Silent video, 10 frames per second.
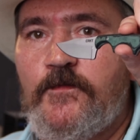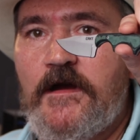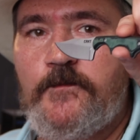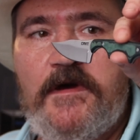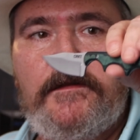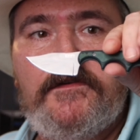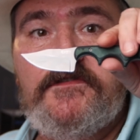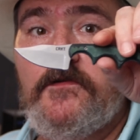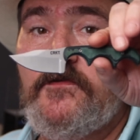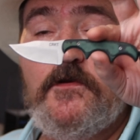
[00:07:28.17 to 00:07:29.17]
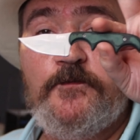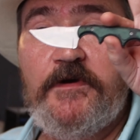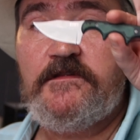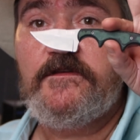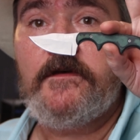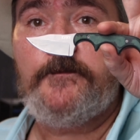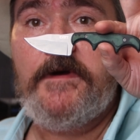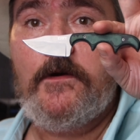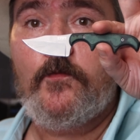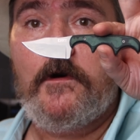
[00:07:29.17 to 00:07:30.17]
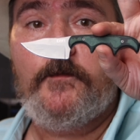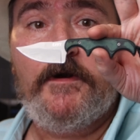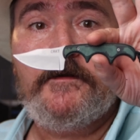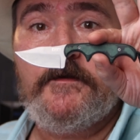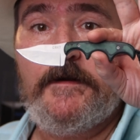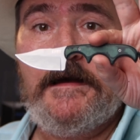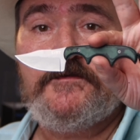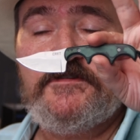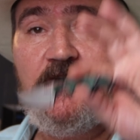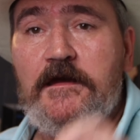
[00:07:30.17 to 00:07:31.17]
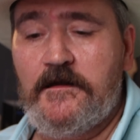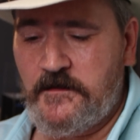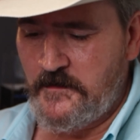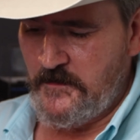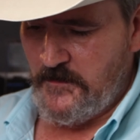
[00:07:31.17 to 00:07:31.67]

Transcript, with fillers: recommend this, too. You can pick these up at Walmart. They're outstanding.